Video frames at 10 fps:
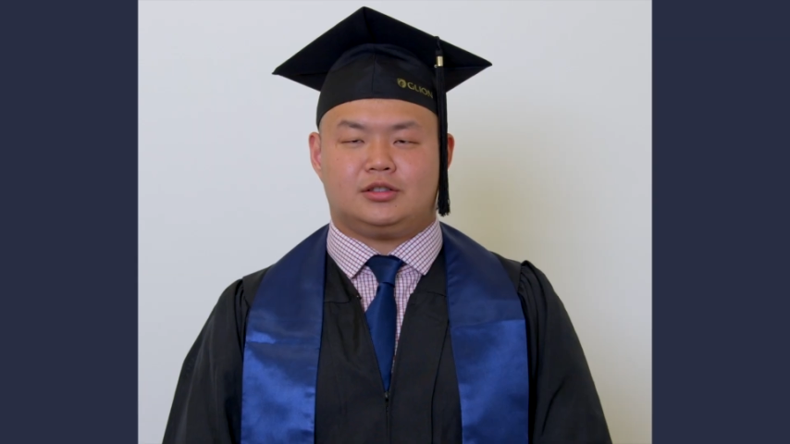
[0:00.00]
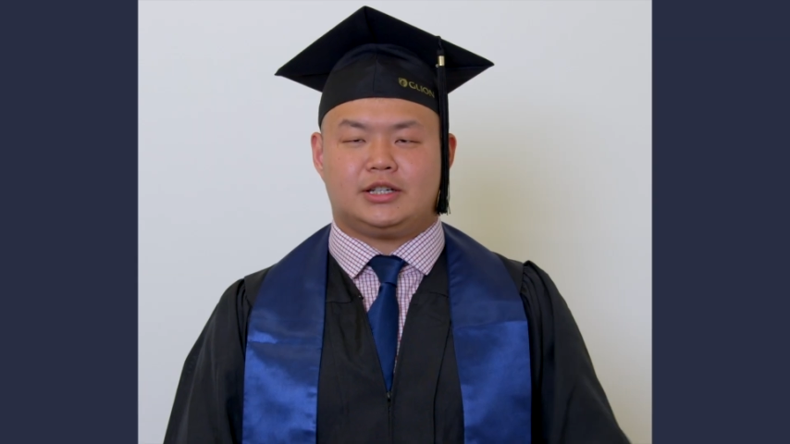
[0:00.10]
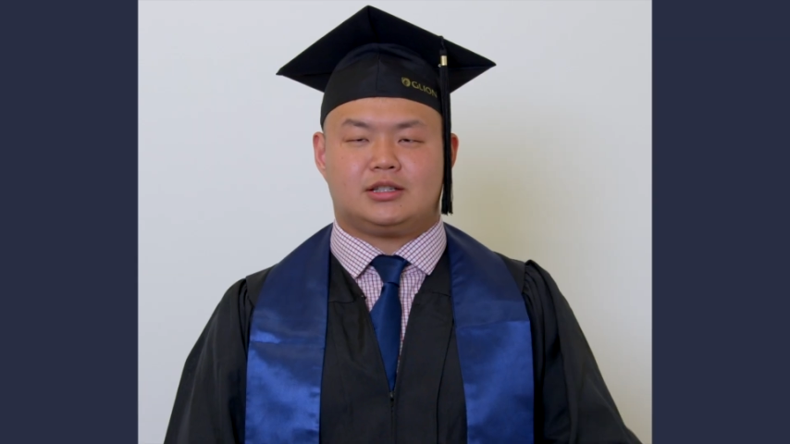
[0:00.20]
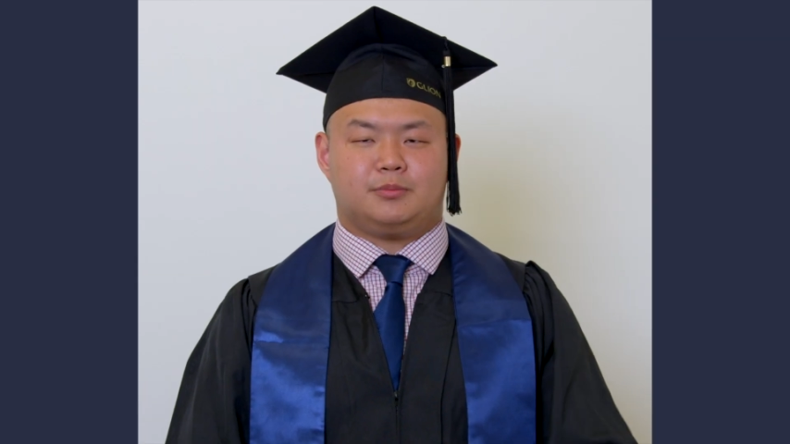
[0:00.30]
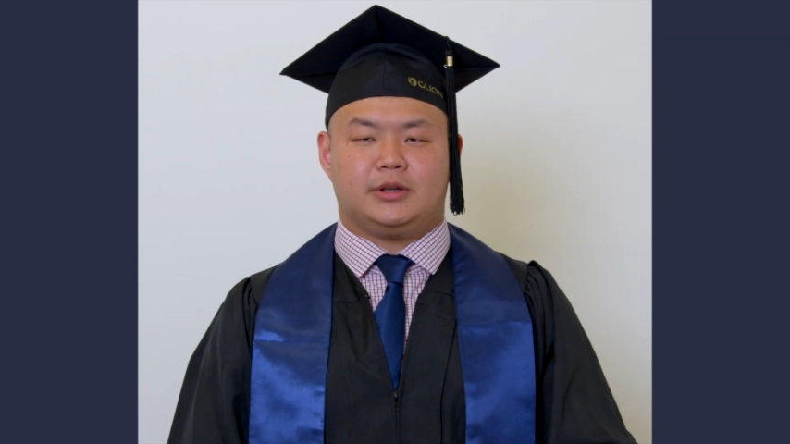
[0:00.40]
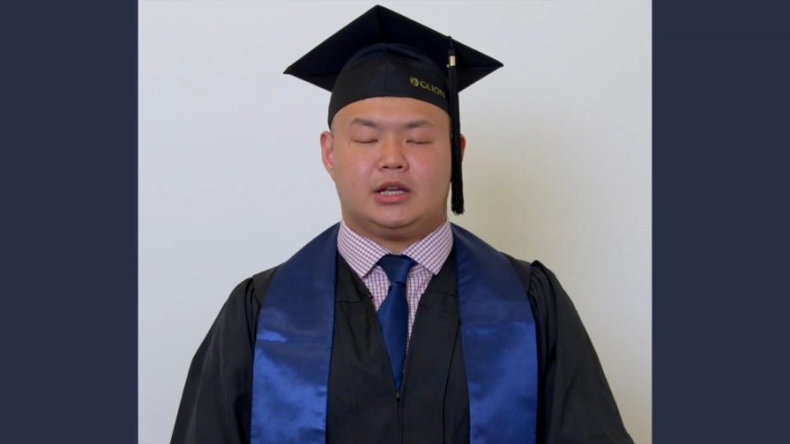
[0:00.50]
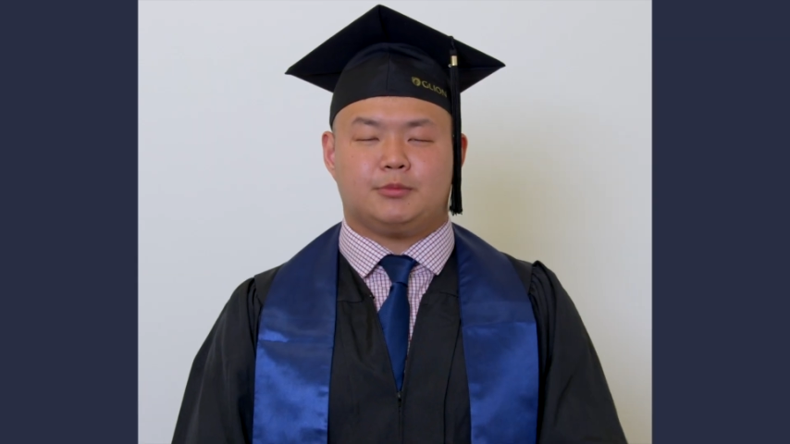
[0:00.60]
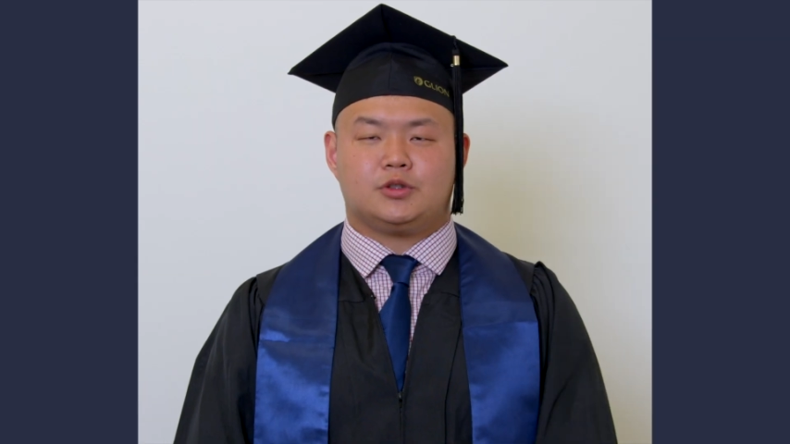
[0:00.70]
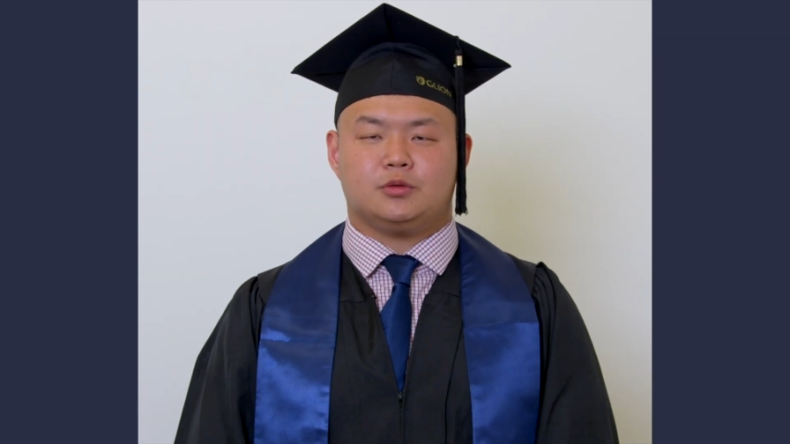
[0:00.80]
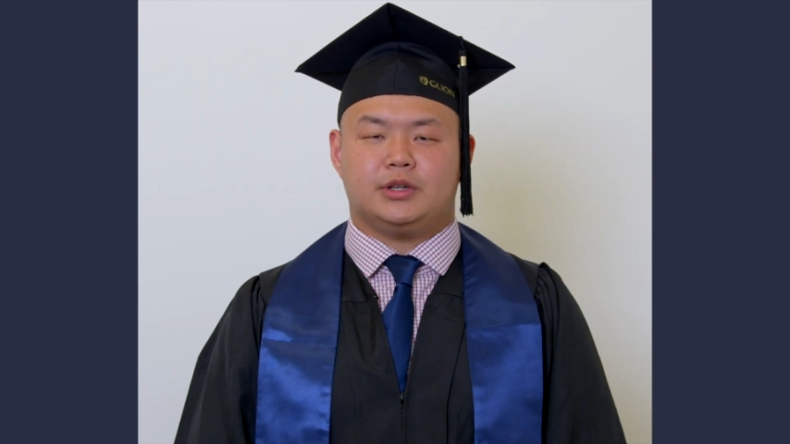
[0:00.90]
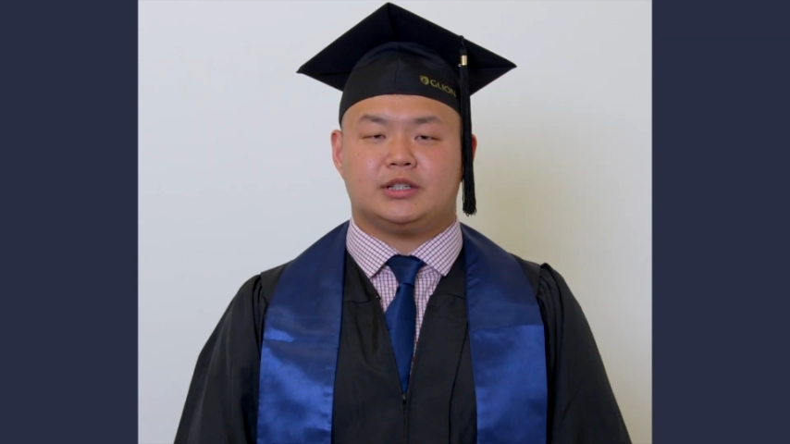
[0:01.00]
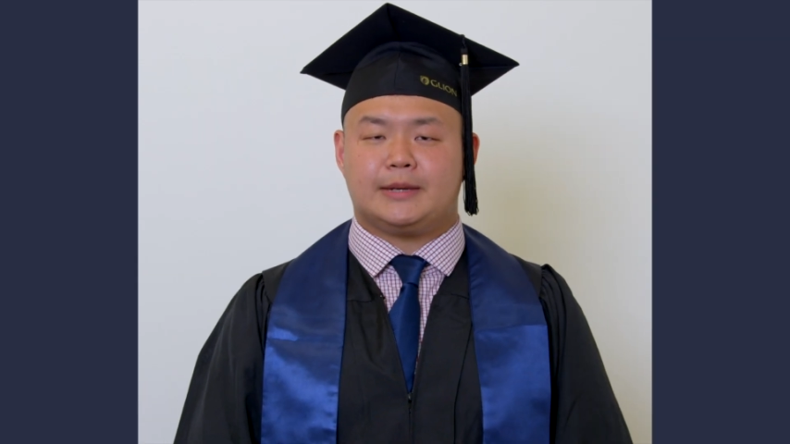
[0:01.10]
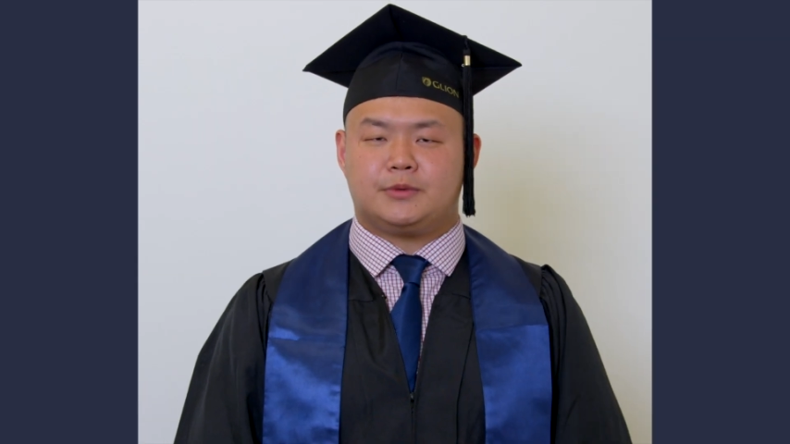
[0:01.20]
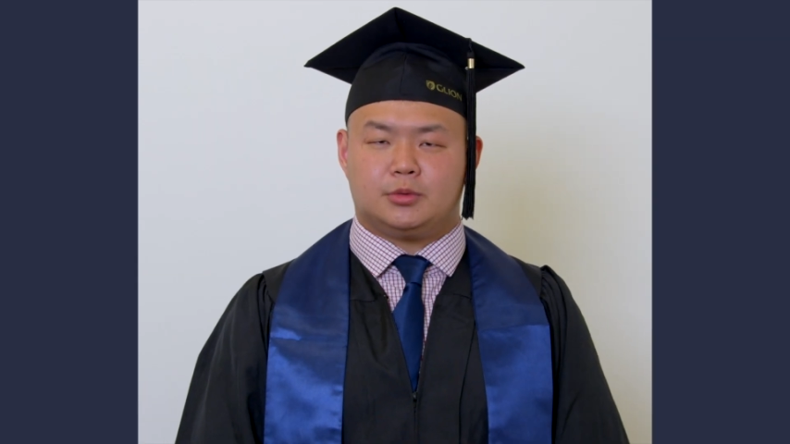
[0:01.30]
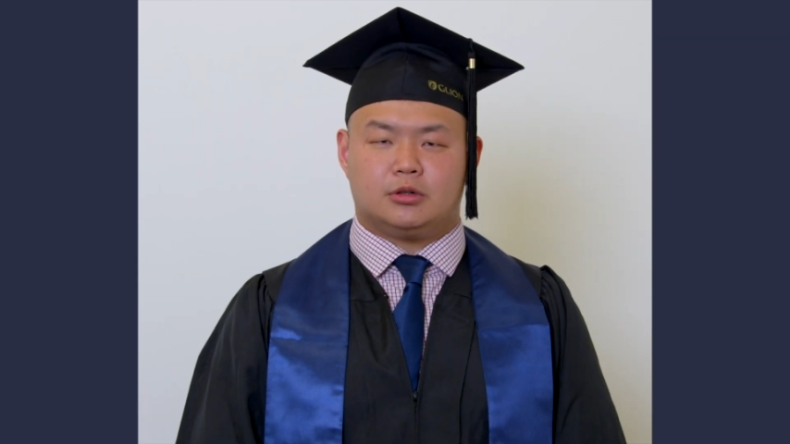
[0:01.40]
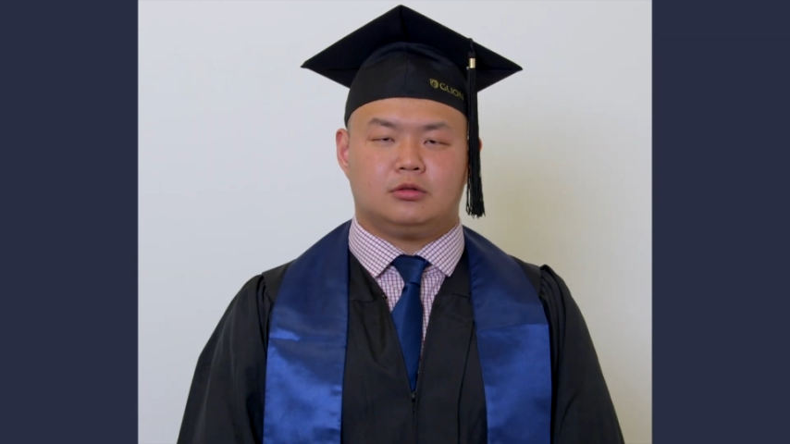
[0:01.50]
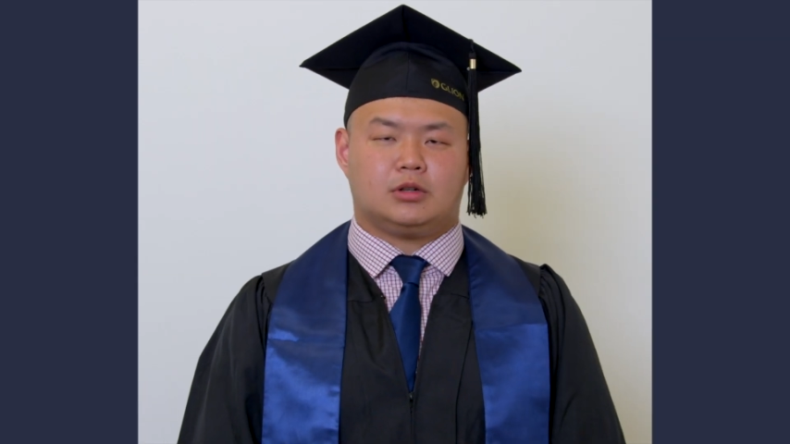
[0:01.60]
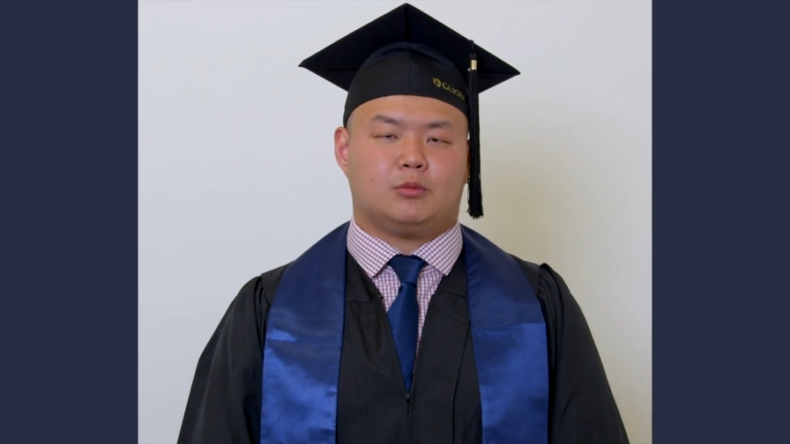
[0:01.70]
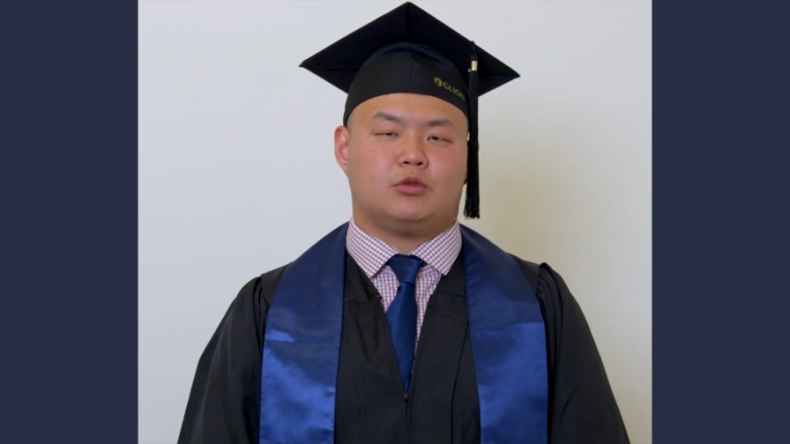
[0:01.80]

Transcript: Just being able to be adaptable, um,